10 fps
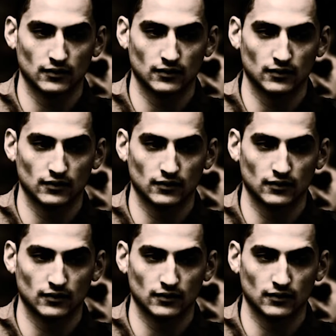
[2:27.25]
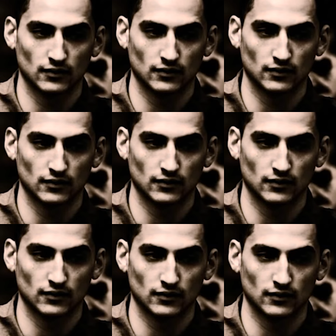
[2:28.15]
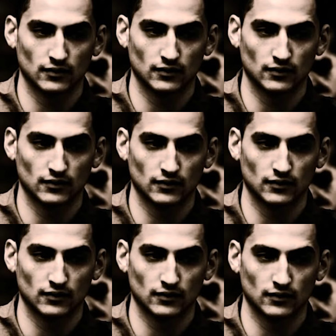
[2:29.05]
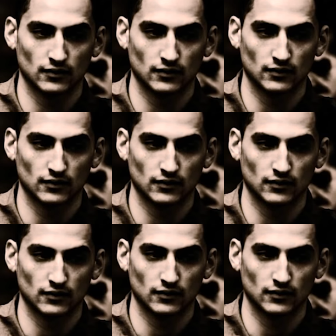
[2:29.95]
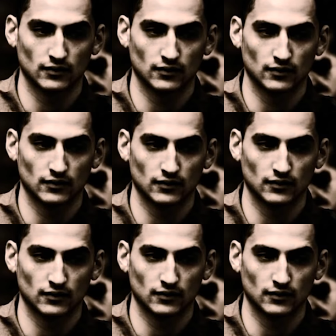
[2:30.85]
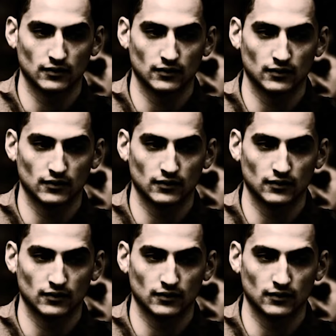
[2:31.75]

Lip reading: (not speaking)